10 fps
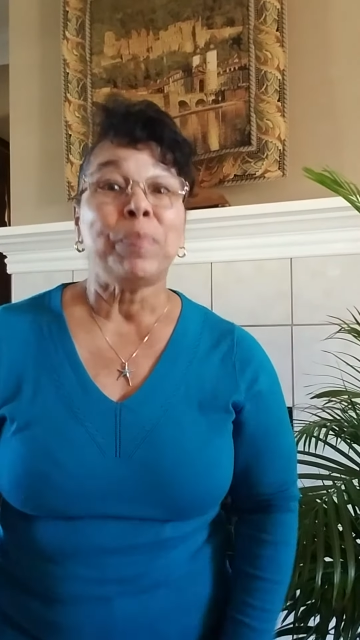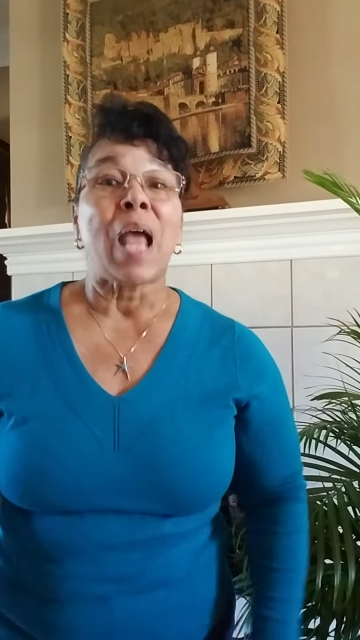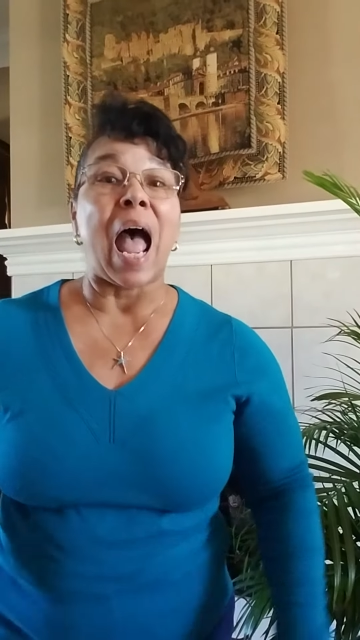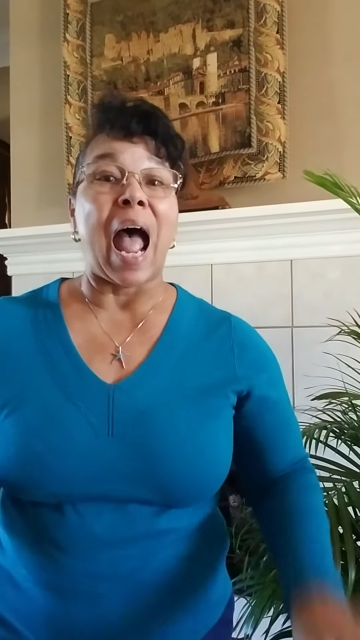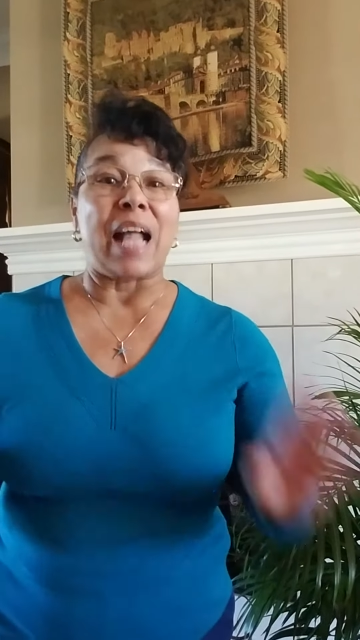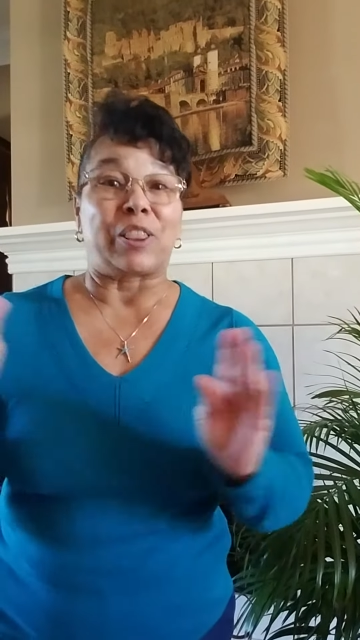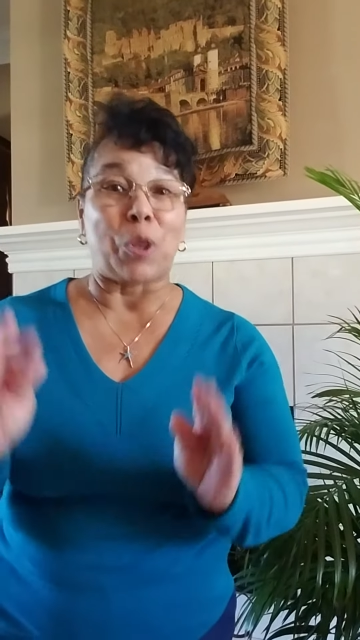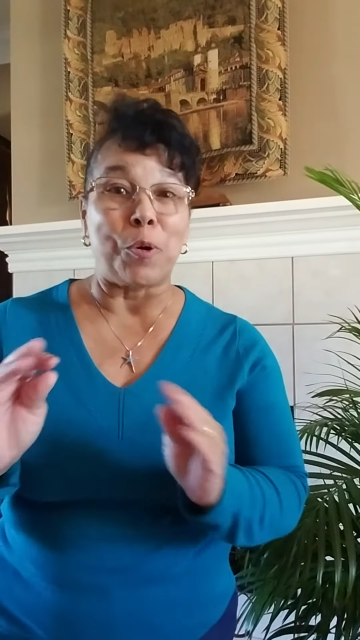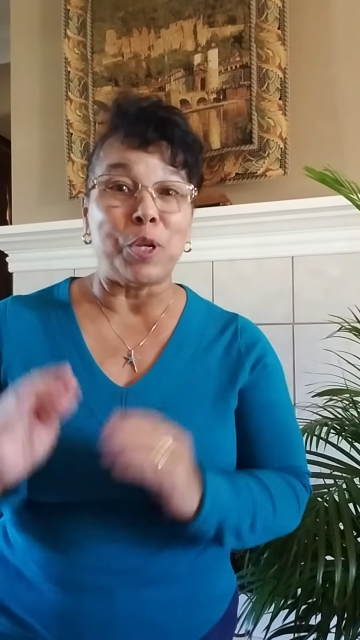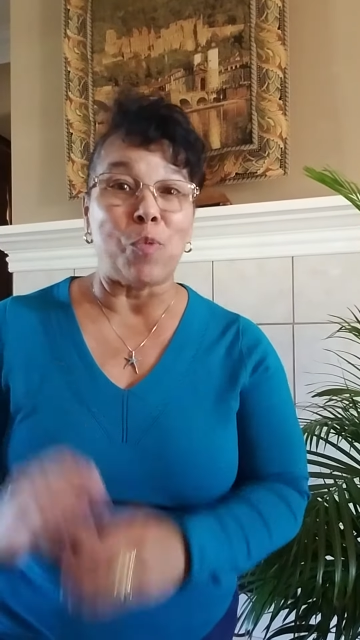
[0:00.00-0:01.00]
at
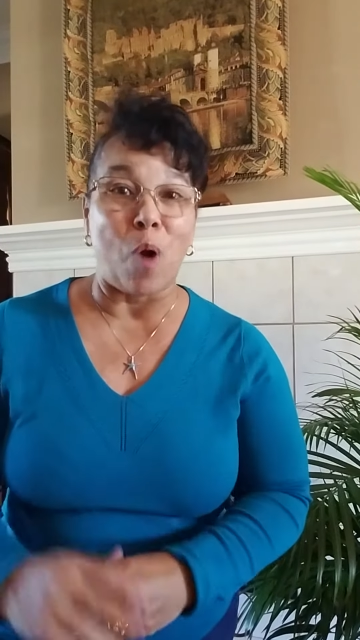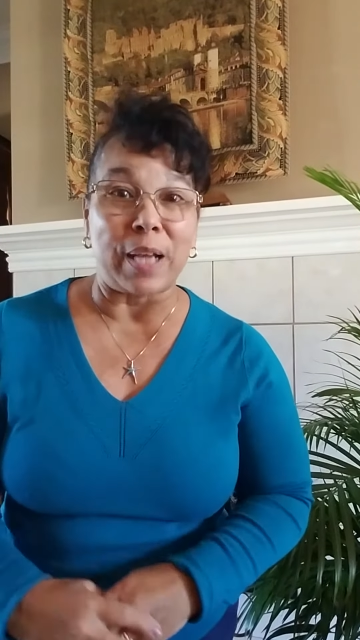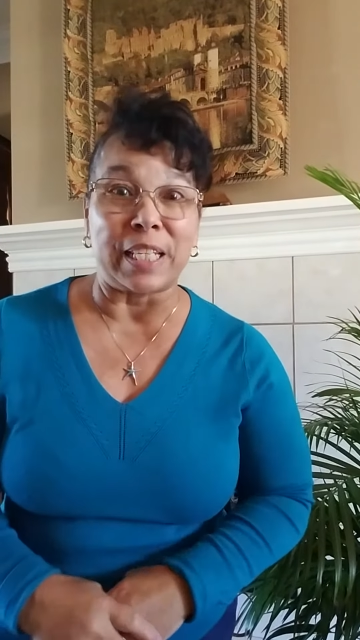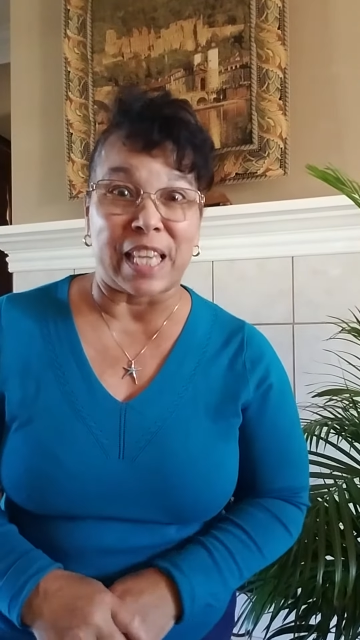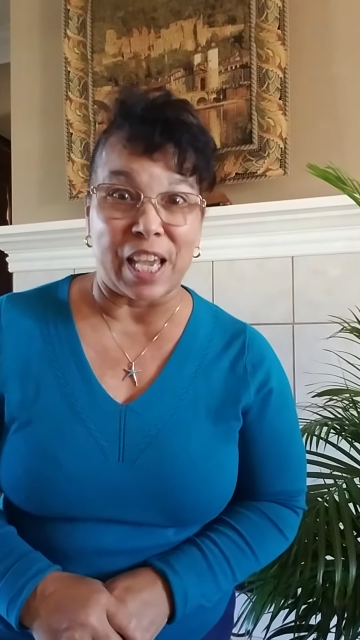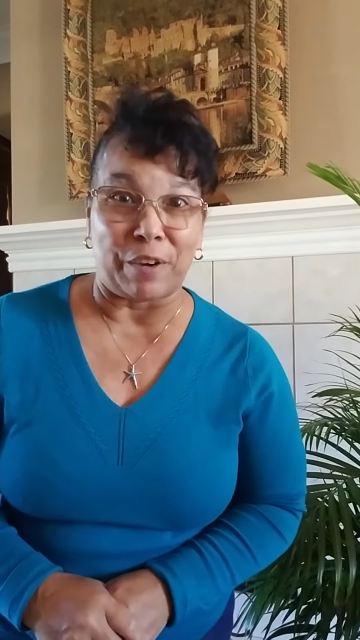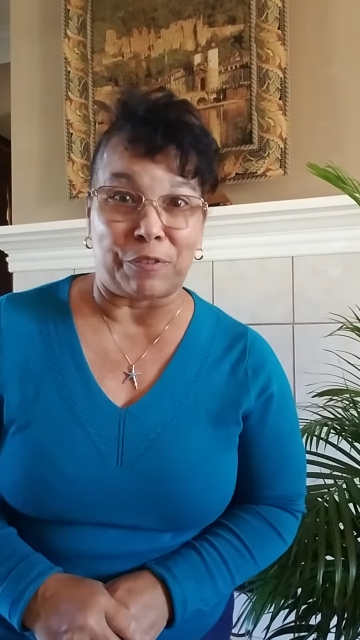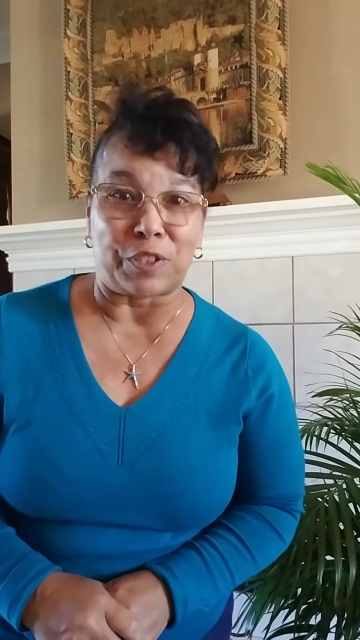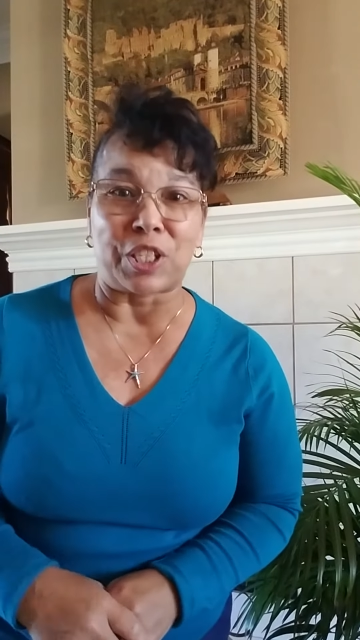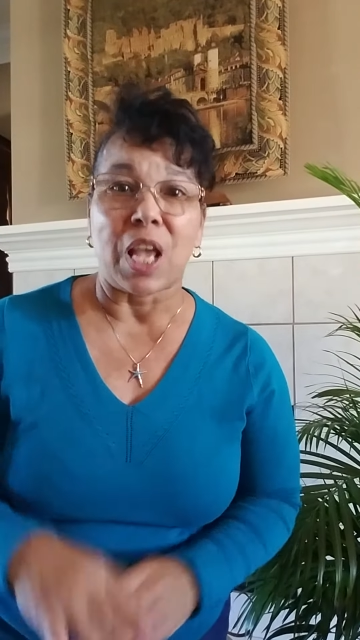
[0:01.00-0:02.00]
31
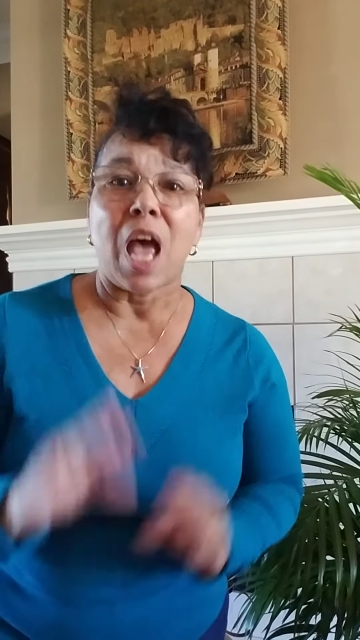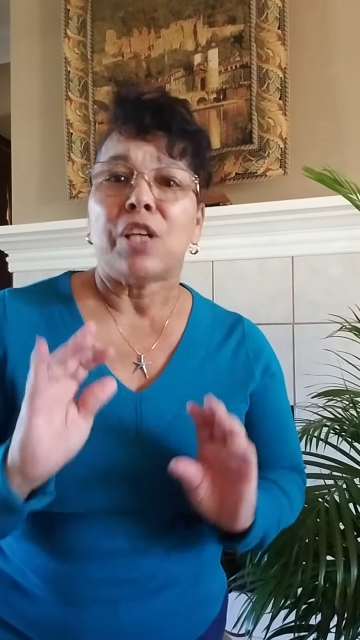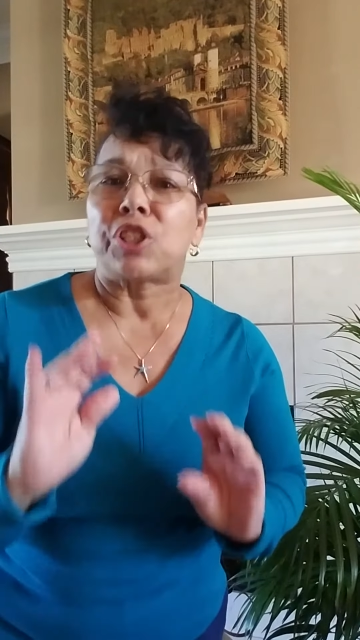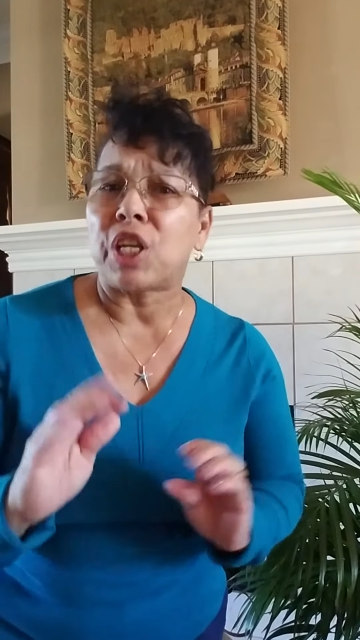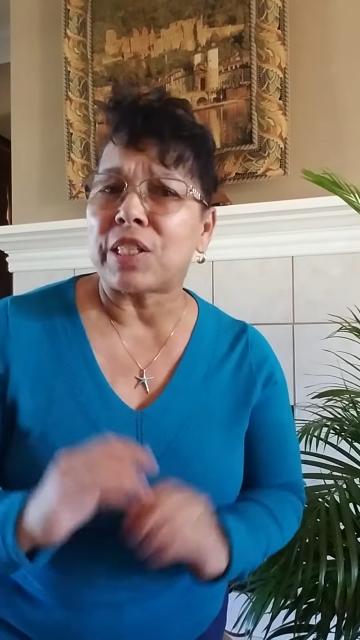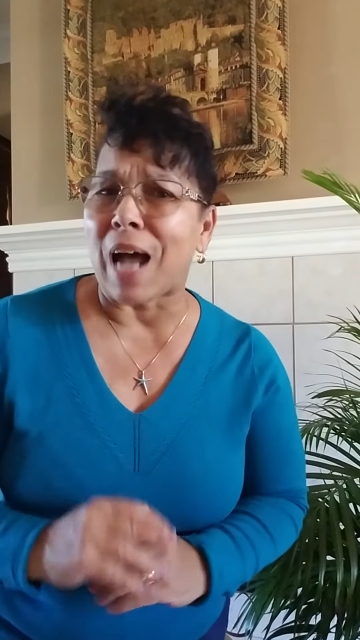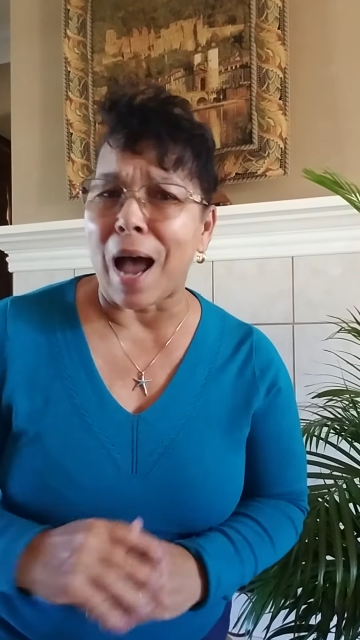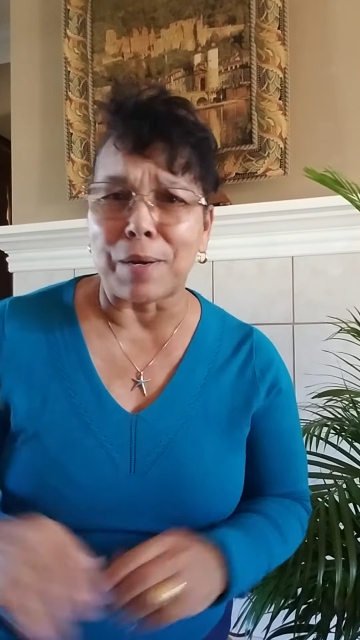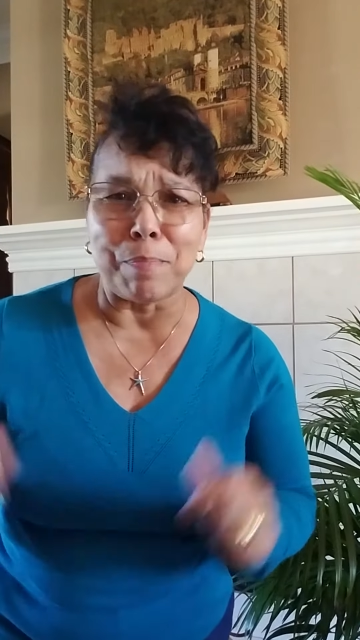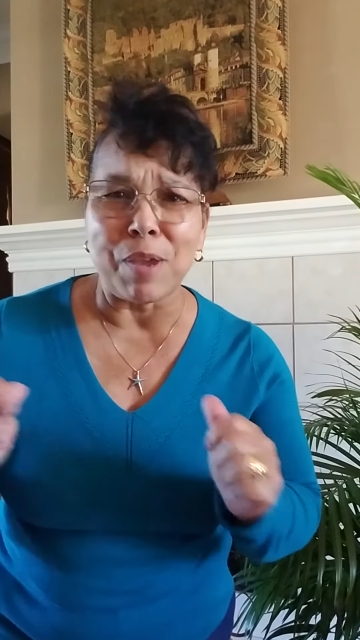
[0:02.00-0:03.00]
Gifts. She's gotten
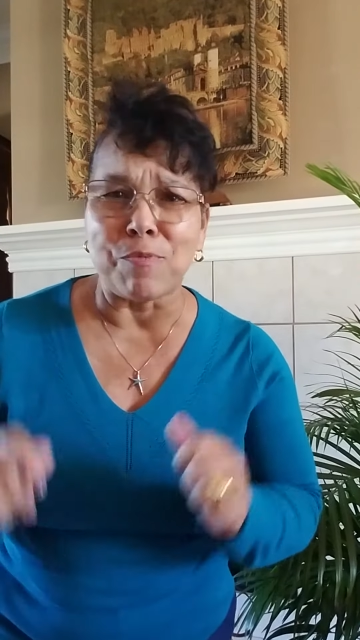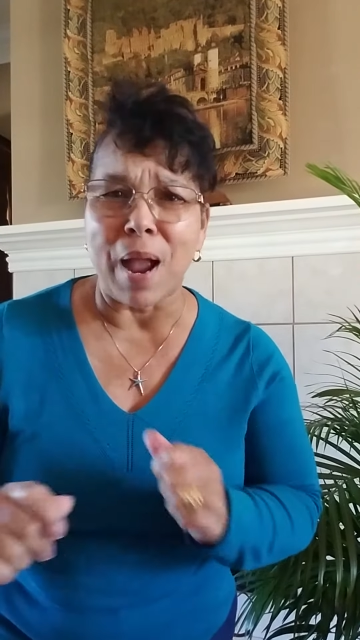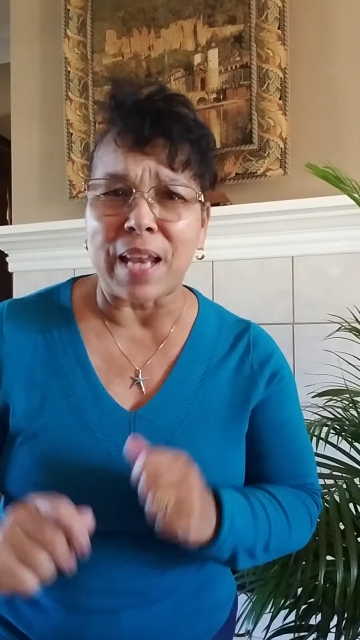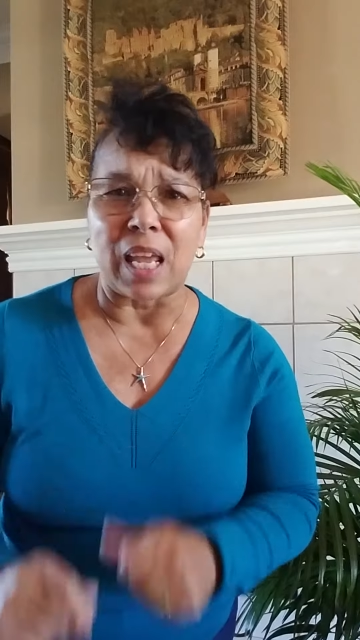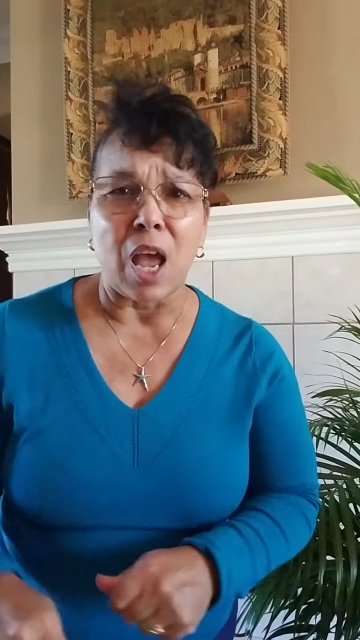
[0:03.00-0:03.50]
me ready,